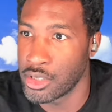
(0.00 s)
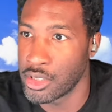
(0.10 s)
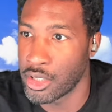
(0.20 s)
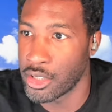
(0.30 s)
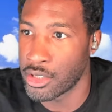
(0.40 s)

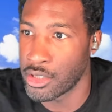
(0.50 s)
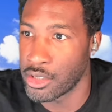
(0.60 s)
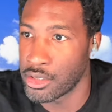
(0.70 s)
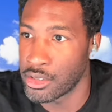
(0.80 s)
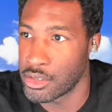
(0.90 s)

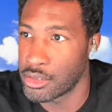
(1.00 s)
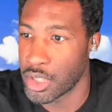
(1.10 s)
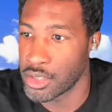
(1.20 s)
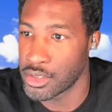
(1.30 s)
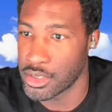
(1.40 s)
And
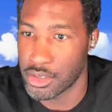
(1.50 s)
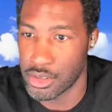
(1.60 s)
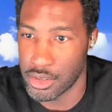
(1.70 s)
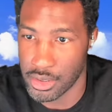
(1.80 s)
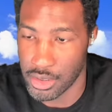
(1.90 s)

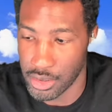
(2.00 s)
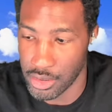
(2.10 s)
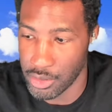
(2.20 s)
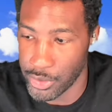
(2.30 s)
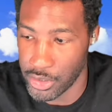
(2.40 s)
projects. Next
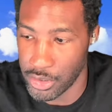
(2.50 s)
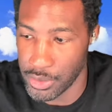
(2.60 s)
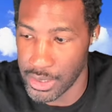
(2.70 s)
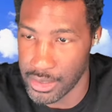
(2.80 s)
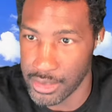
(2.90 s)
thing I want to
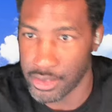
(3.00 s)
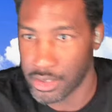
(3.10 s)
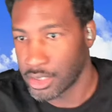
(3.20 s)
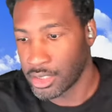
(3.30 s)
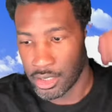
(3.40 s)
do
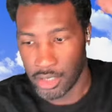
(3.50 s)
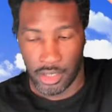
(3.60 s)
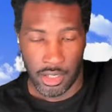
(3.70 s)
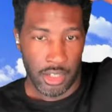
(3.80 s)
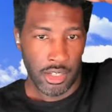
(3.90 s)
is
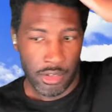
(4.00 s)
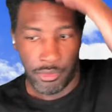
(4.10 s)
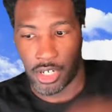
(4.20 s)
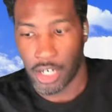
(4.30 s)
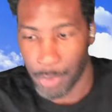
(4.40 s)
figure out my